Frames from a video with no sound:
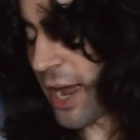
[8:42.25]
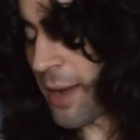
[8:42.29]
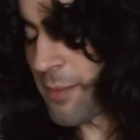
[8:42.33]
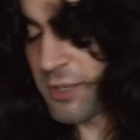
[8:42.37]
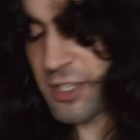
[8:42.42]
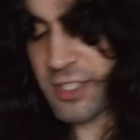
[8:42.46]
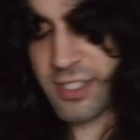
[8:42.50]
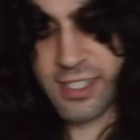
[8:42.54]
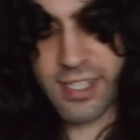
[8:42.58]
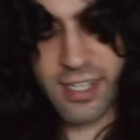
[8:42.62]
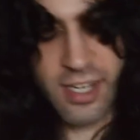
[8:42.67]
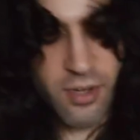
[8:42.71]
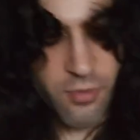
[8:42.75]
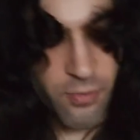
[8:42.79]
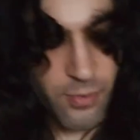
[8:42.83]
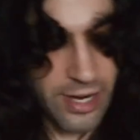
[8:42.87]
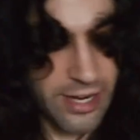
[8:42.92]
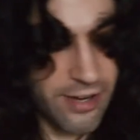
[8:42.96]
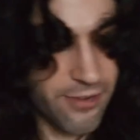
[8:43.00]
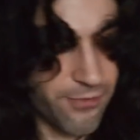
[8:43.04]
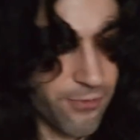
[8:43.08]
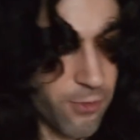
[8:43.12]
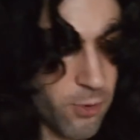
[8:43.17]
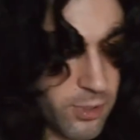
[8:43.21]
I'm just gonna
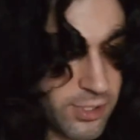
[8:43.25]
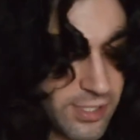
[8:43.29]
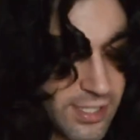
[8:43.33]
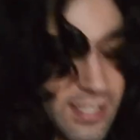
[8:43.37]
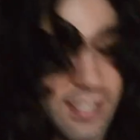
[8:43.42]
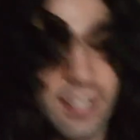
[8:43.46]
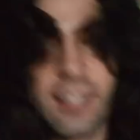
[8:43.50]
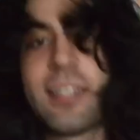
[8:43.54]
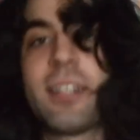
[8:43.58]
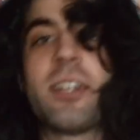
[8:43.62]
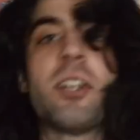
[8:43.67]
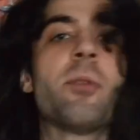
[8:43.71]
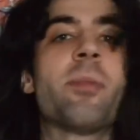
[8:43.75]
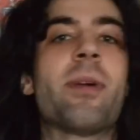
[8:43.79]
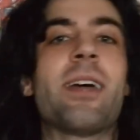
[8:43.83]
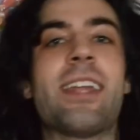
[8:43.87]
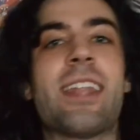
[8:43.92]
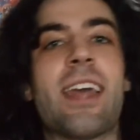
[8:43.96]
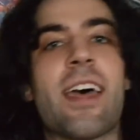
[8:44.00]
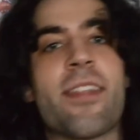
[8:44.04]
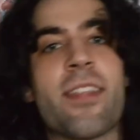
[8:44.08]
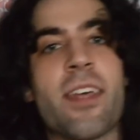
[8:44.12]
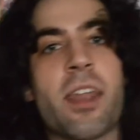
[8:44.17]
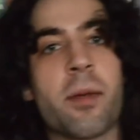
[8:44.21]
reinforce it a little
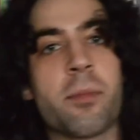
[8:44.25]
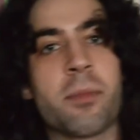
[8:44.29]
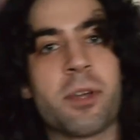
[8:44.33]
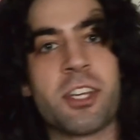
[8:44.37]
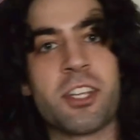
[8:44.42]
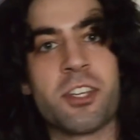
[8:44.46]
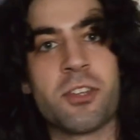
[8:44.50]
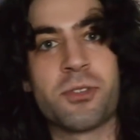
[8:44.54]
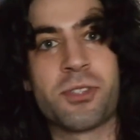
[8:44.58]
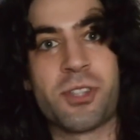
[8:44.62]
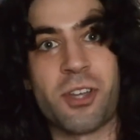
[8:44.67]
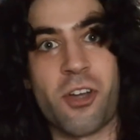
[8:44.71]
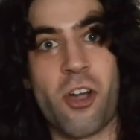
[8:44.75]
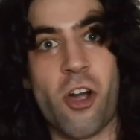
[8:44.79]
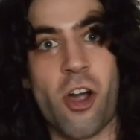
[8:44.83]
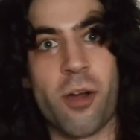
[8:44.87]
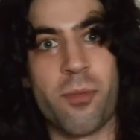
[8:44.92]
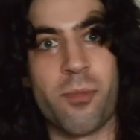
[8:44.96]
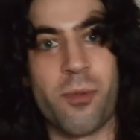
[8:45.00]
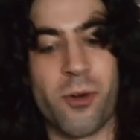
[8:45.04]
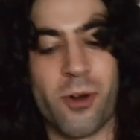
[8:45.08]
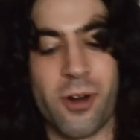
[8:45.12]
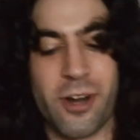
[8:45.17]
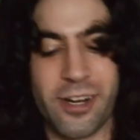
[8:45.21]
bit, and then I'm gonna use the
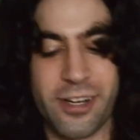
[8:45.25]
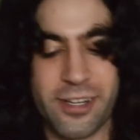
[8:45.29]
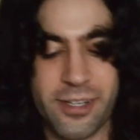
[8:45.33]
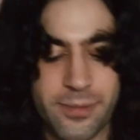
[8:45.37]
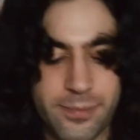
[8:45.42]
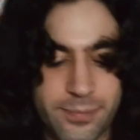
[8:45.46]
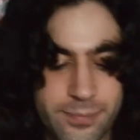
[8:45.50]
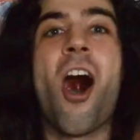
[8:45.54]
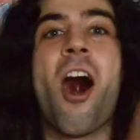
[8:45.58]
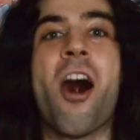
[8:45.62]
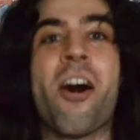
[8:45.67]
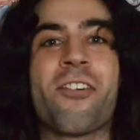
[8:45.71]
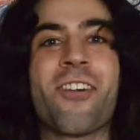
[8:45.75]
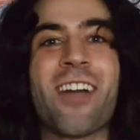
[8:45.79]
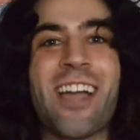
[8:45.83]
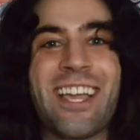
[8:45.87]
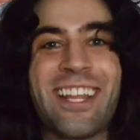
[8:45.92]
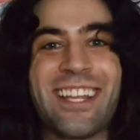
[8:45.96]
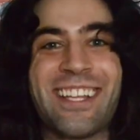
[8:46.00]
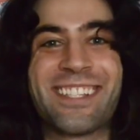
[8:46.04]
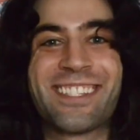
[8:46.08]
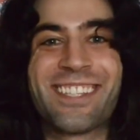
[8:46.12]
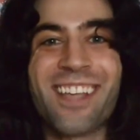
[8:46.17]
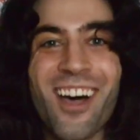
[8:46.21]
cardboard. All
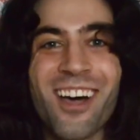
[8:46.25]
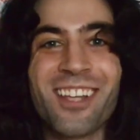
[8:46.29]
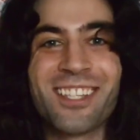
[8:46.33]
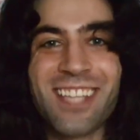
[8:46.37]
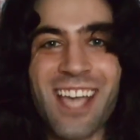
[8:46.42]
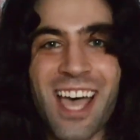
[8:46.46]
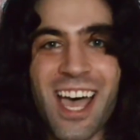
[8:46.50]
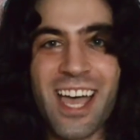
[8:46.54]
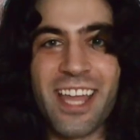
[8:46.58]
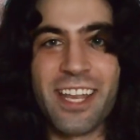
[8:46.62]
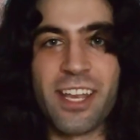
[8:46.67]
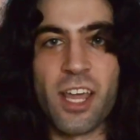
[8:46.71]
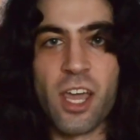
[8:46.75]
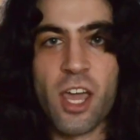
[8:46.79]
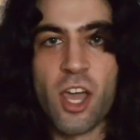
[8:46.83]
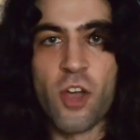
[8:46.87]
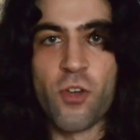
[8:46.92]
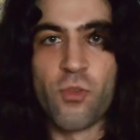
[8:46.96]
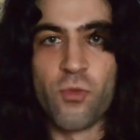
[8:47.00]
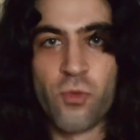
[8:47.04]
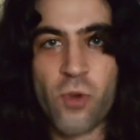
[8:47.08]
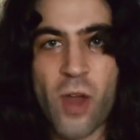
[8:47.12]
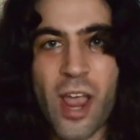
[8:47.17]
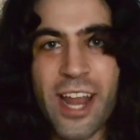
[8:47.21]
right, it's all done.
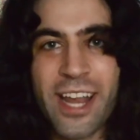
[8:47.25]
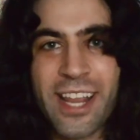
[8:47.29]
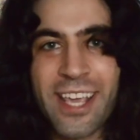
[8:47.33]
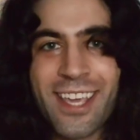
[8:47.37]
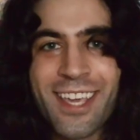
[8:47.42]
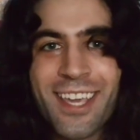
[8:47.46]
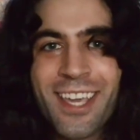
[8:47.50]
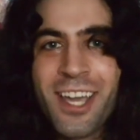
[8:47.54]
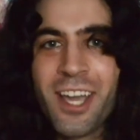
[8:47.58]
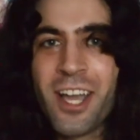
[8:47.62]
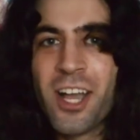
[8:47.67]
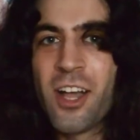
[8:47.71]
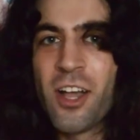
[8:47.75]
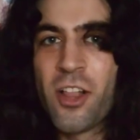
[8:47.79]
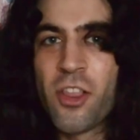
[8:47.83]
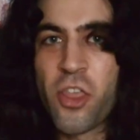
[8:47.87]
Ready?